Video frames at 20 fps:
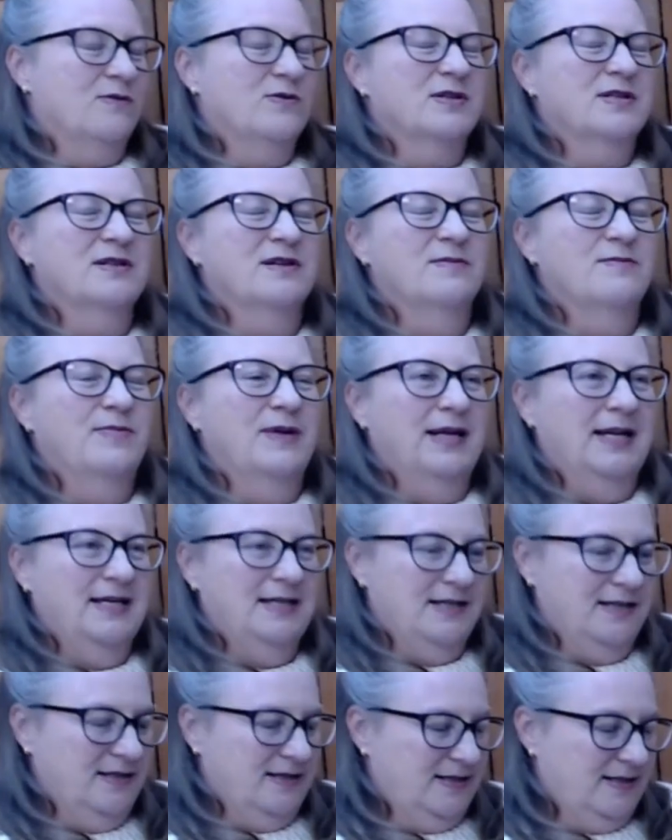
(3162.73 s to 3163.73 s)
a
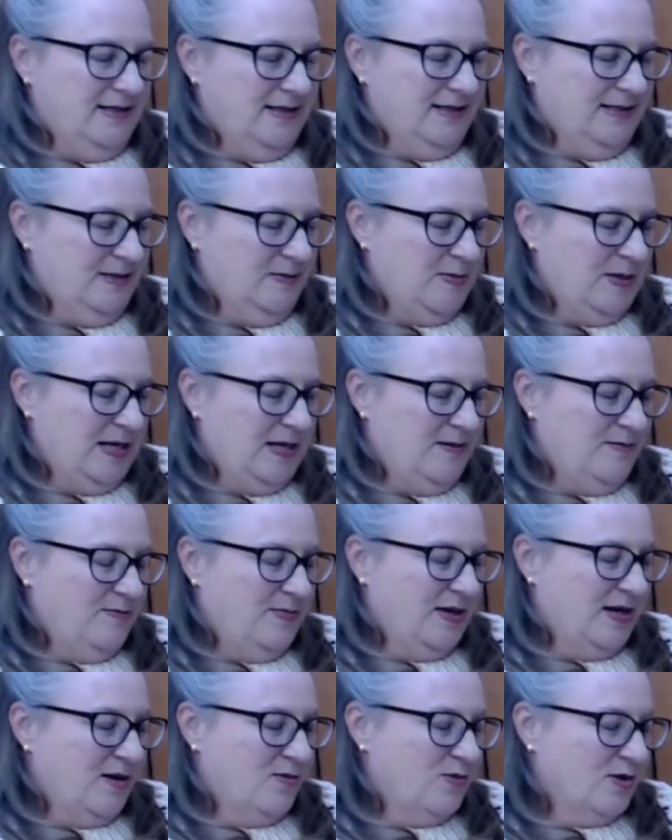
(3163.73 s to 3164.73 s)
pleasant spin, but
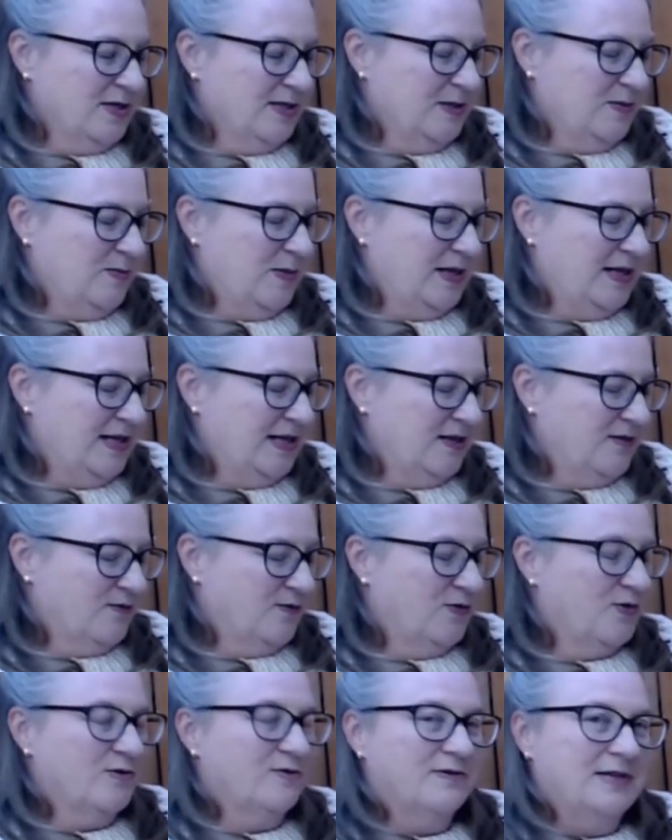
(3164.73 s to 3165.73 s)
I was spinning it
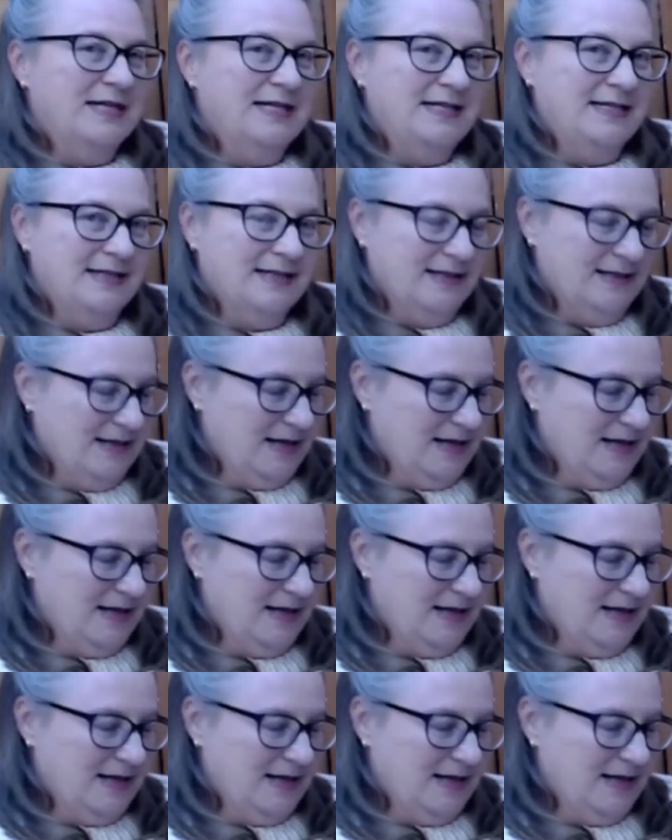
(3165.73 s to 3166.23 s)
for a reason.